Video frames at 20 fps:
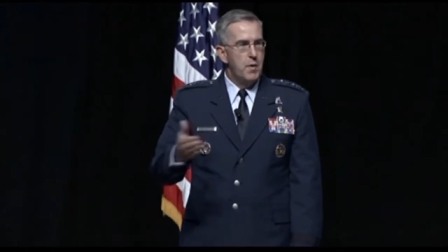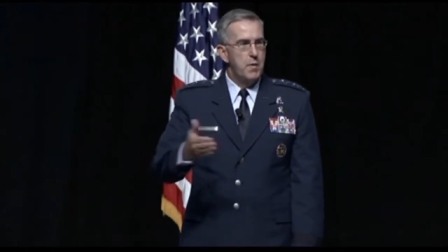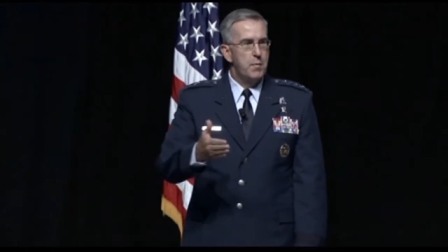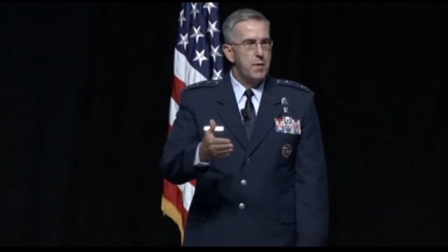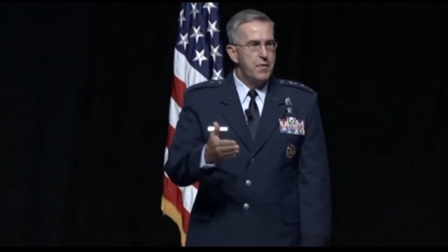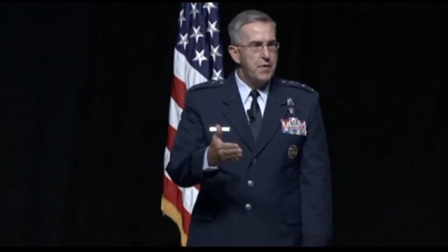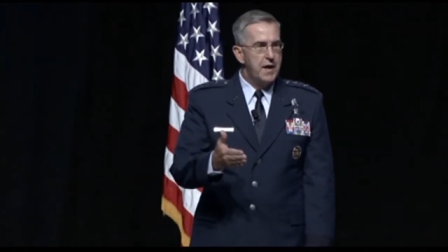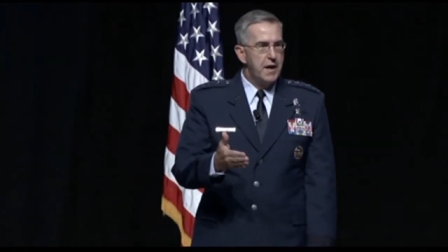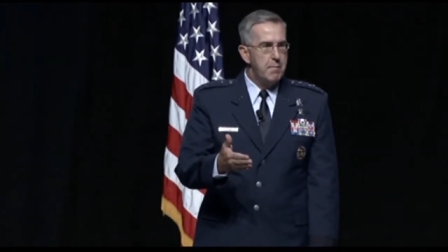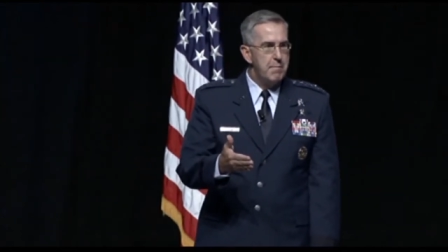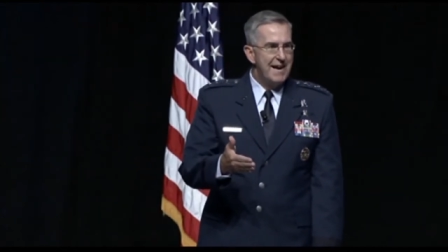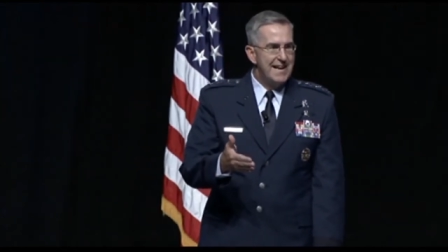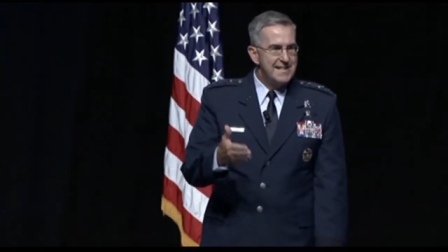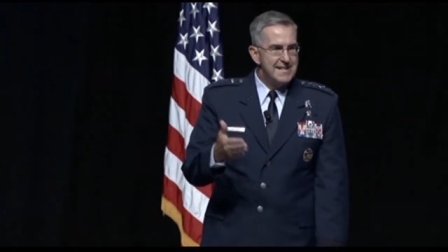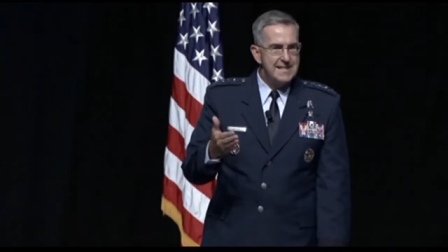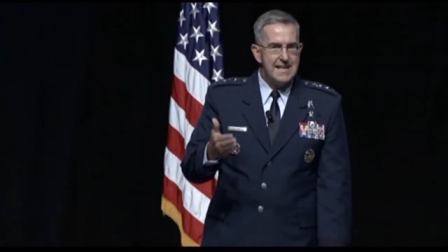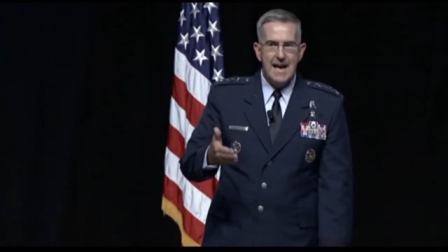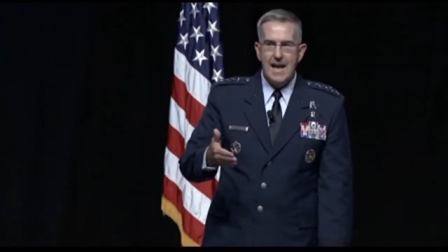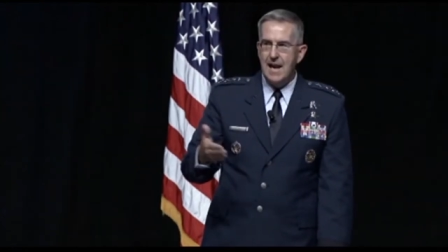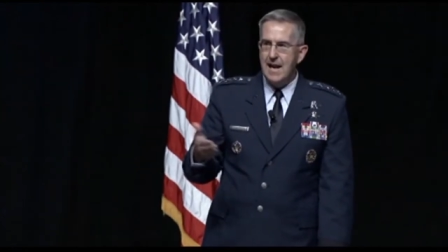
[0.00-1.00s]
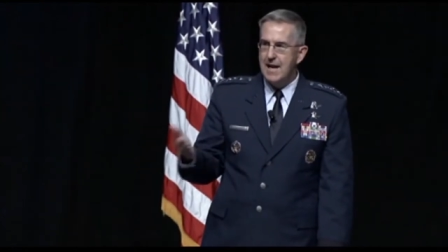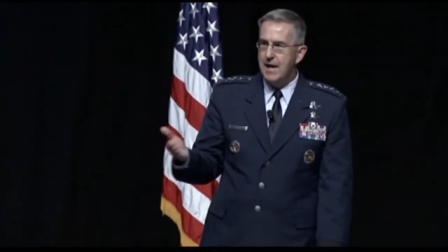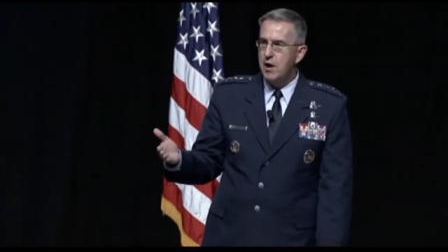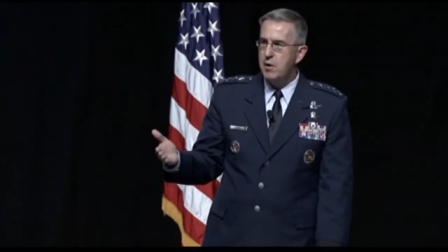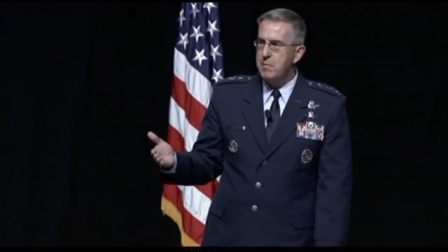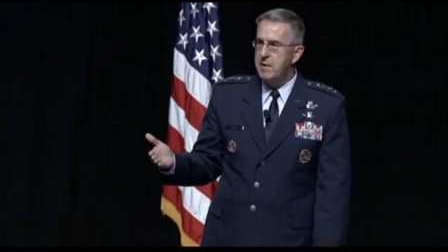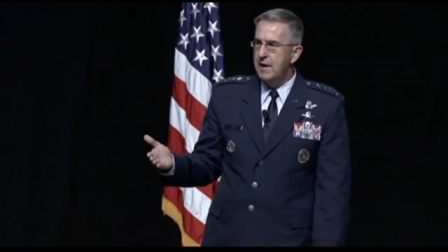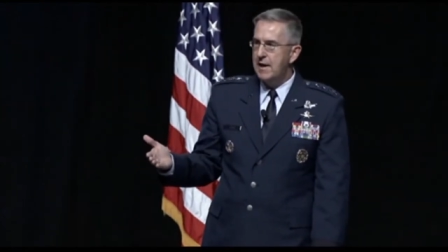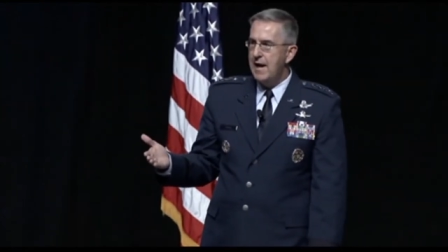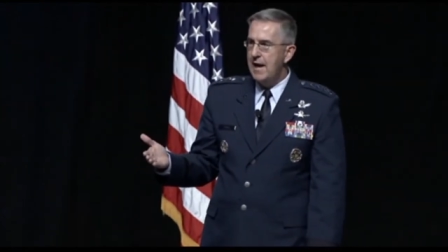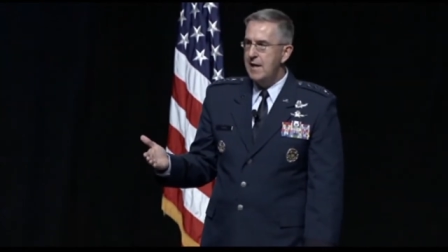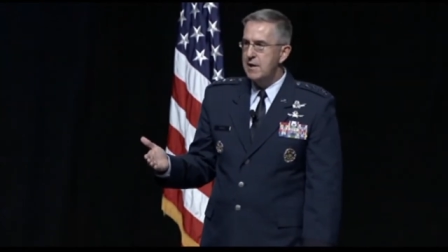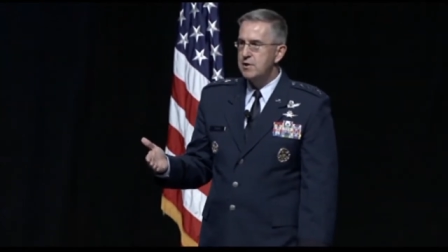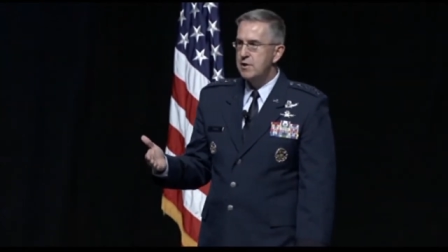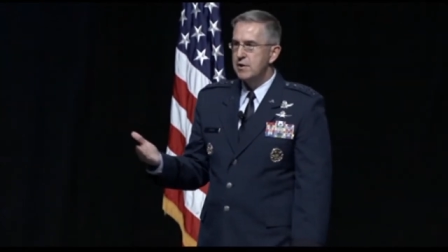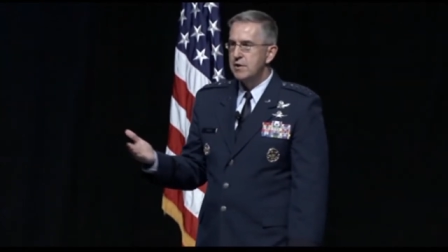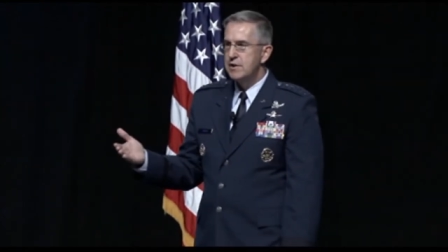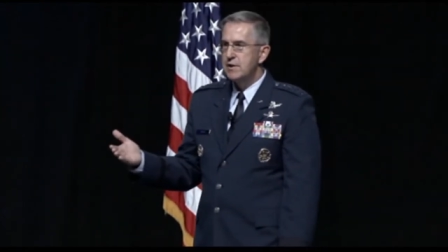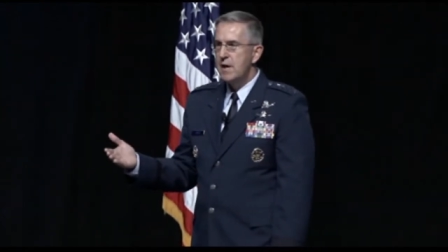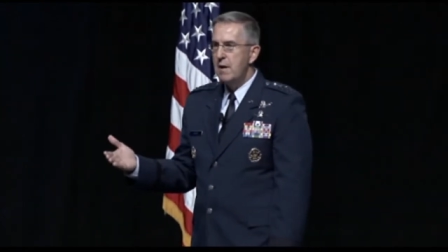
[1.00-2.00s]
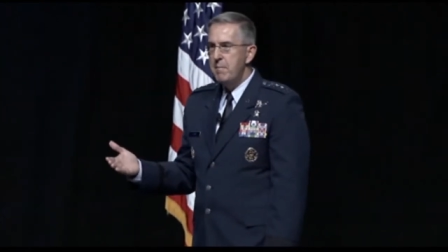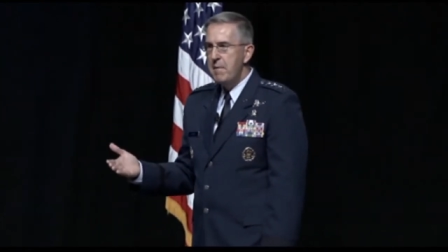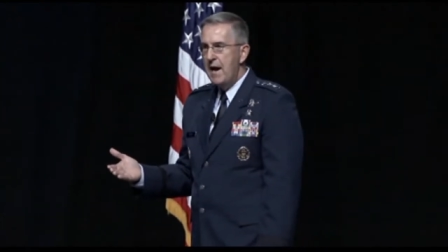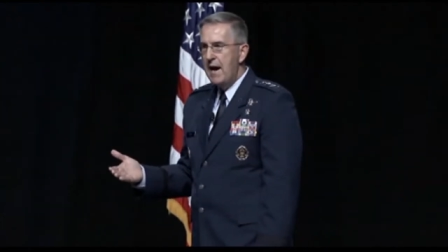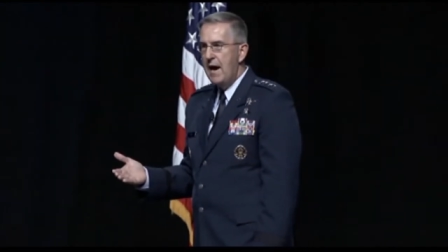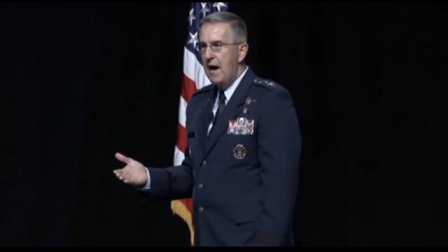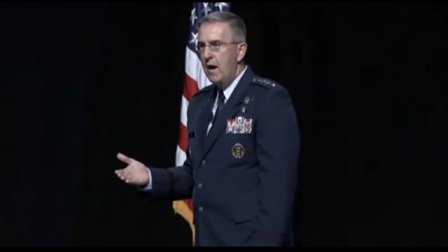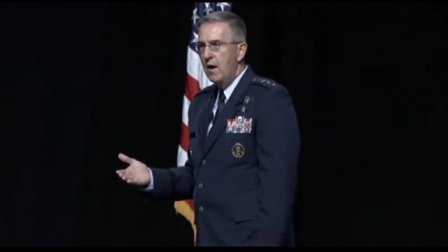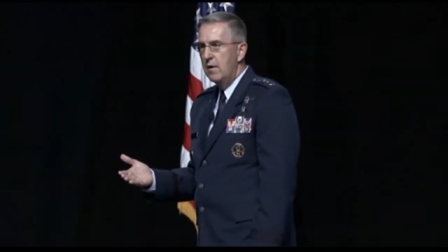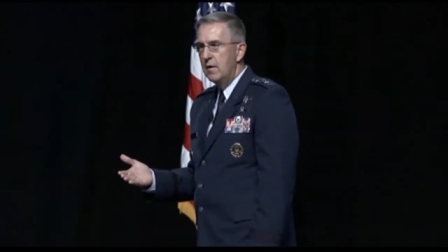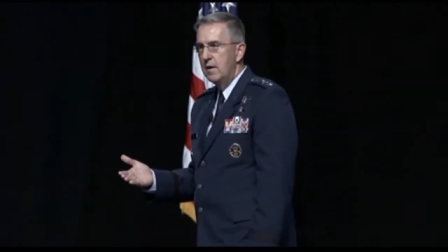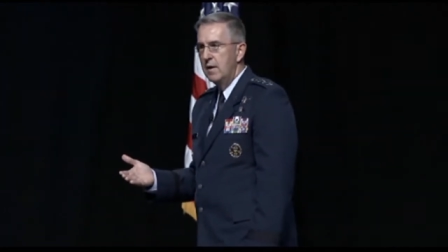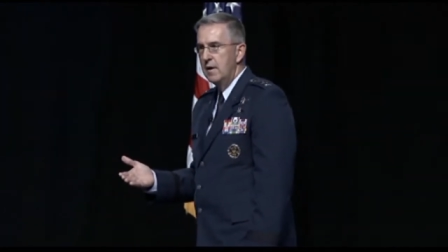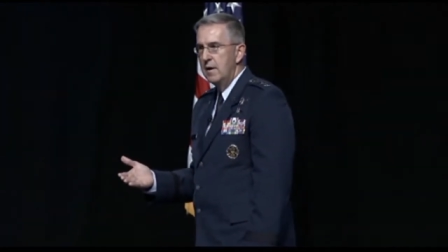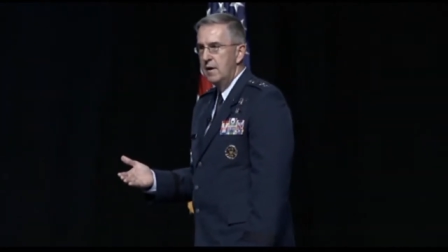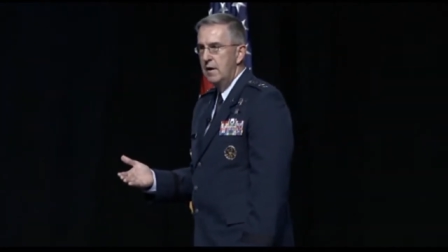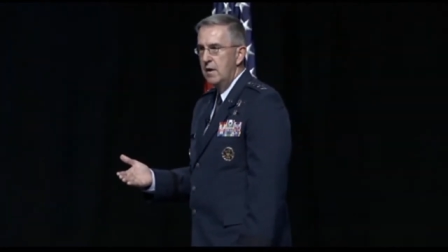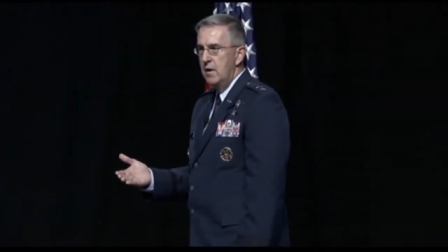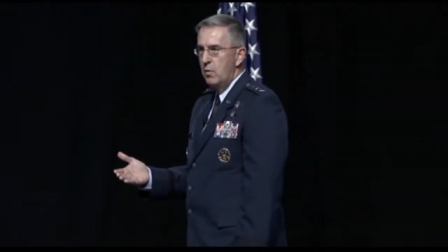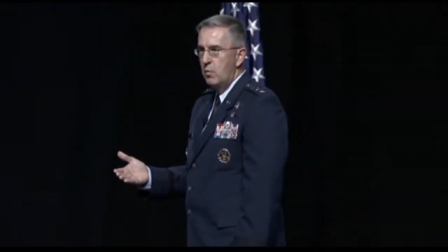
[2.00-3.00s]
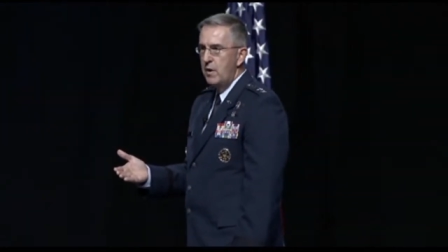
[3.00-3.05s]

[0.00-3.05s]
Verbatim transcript: But when we think about satellite communication, somehow